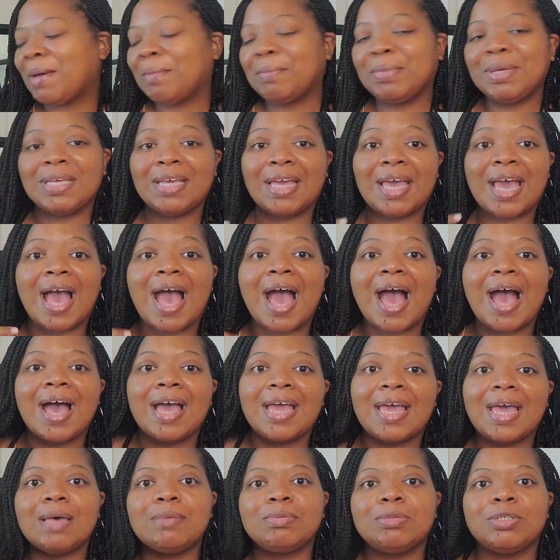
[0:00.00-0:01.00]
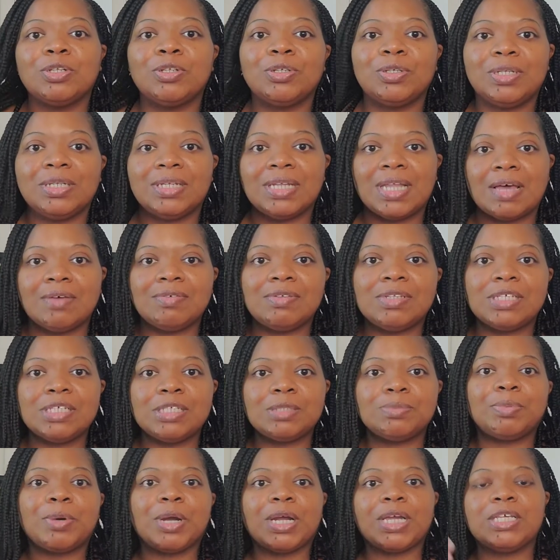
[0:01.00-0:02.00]
yeah, I absolutely love these
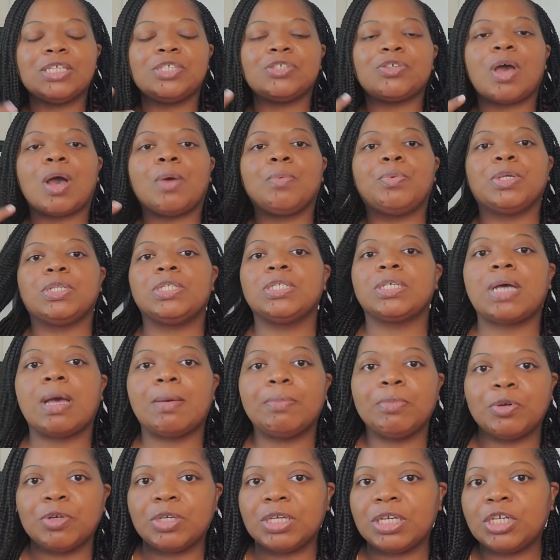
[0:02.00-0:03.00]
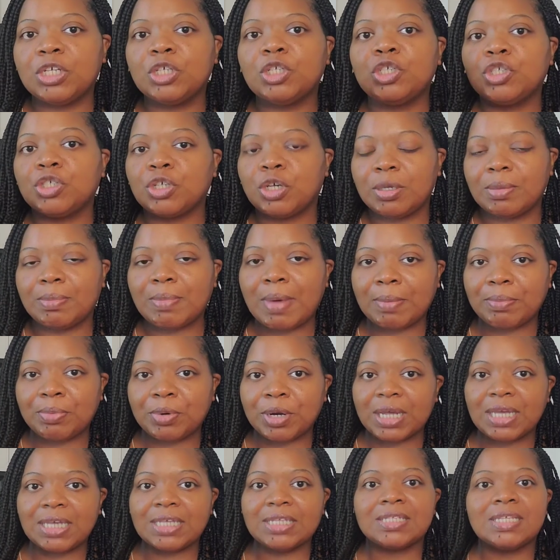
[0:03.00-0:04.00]
braids. So I want to come on here and show you my
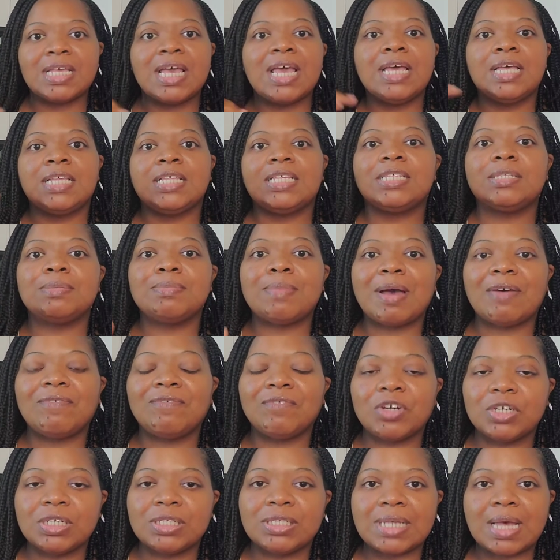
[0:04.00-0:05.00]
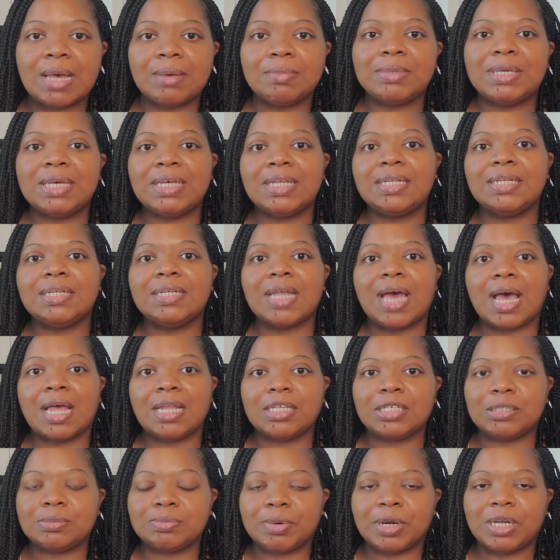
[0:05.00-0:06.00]
braids. This is my first time getting
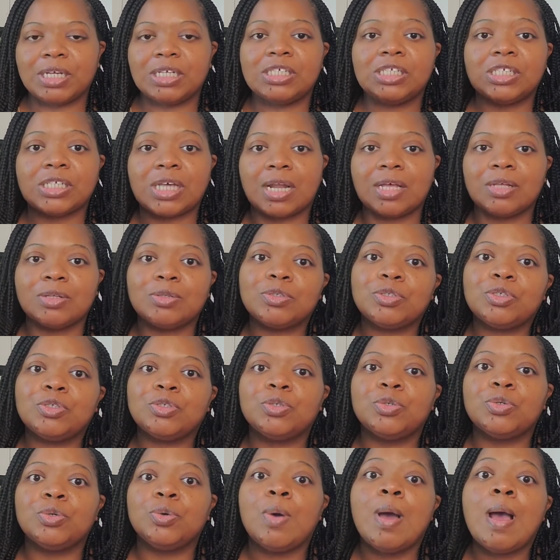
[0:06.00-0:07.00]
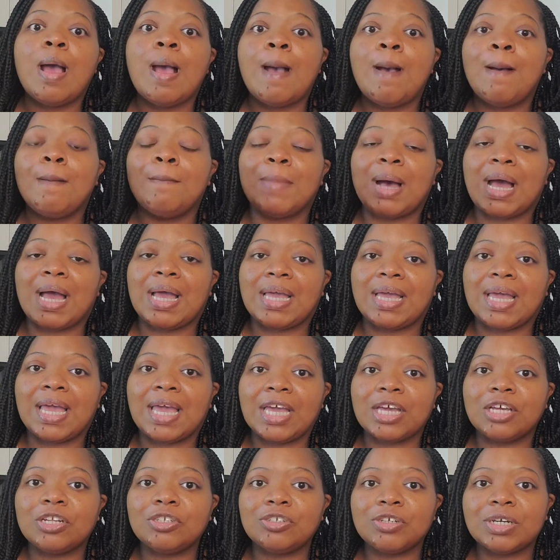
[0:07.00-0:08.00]
knotless braids. Shout out to my
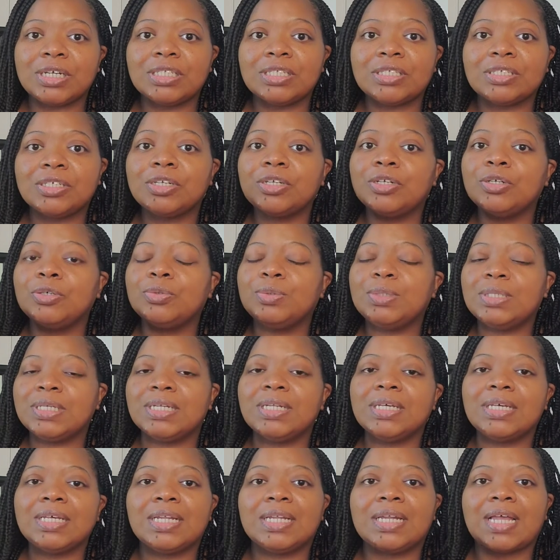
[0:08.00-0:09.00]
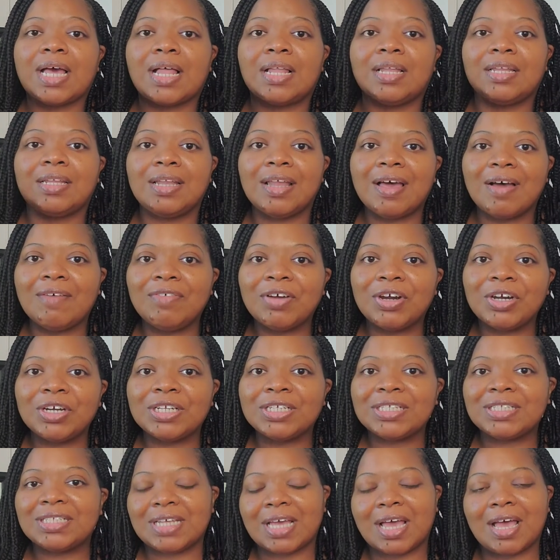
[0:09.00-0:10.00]
hairdresser who did it, and I love her
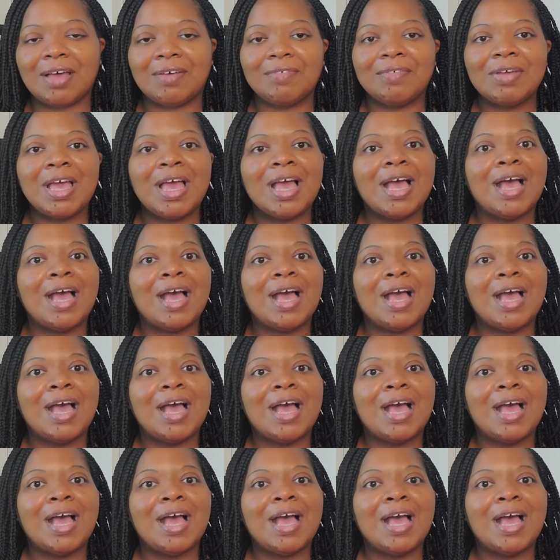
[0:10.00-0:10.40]
to death.